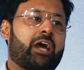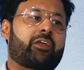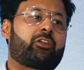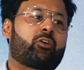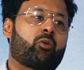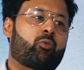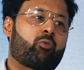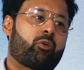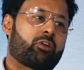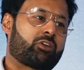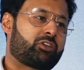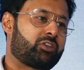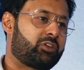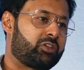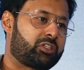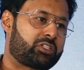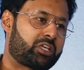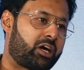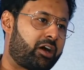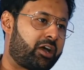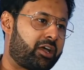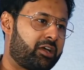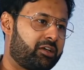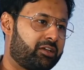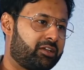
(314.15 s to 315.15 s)
I don't want to
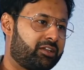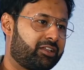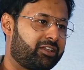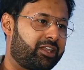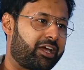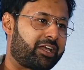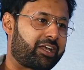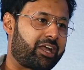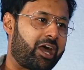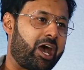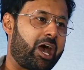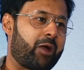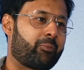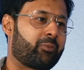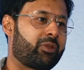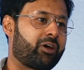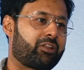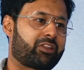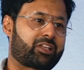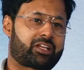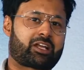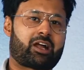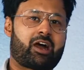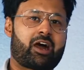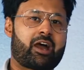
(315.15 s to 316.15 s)
retire. Like, I'm
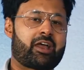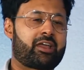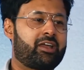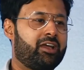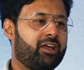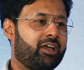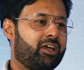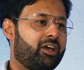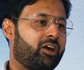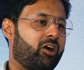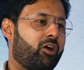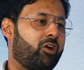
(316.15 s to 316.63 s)
not a guy,